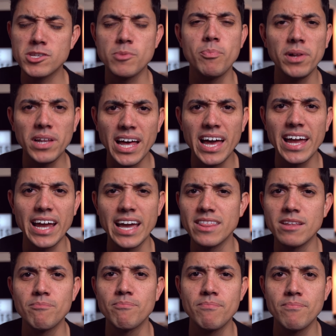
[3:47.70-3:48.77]
to play in the
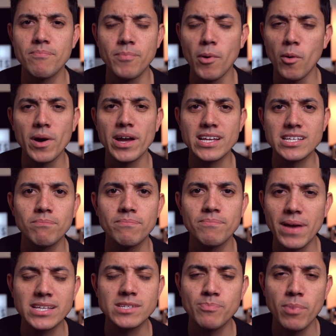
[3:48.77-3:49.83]
boys
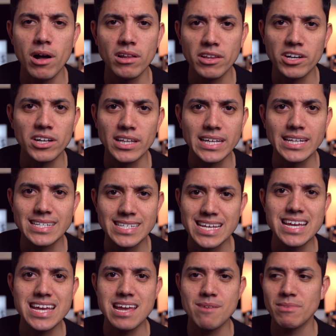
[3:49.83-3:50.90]
baseball little league
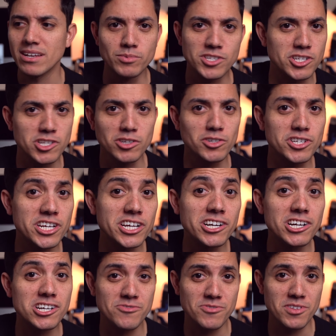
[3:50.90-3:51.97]
team and still
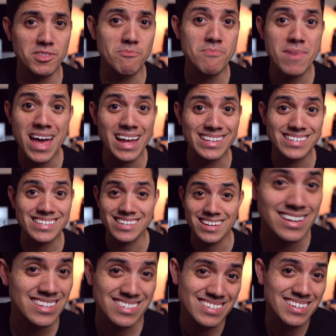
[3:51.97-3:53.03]
cheers for the Mets.
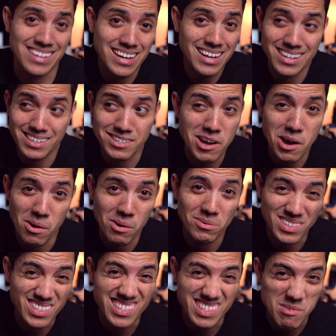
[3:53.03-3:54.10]
I know,
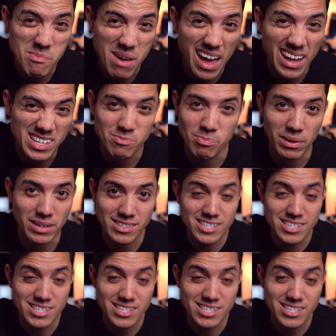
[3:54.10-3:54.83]
it's the Mets, but